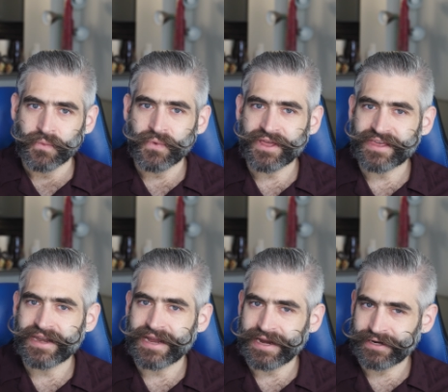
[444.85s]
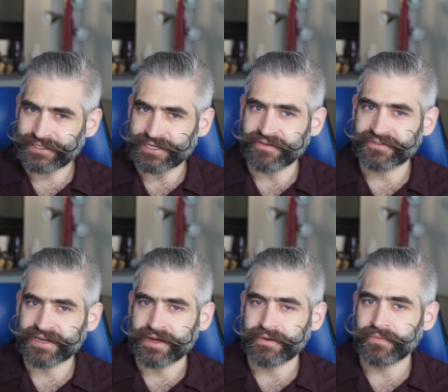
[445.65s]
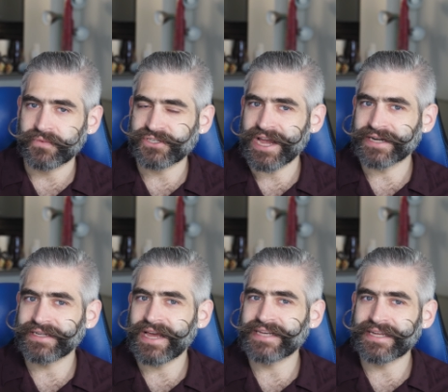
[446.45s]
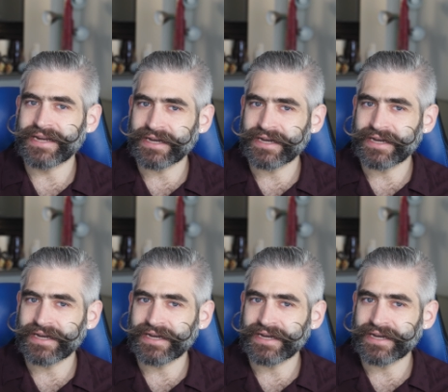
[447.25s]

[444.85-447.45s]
with an airsoft gun, which acted as an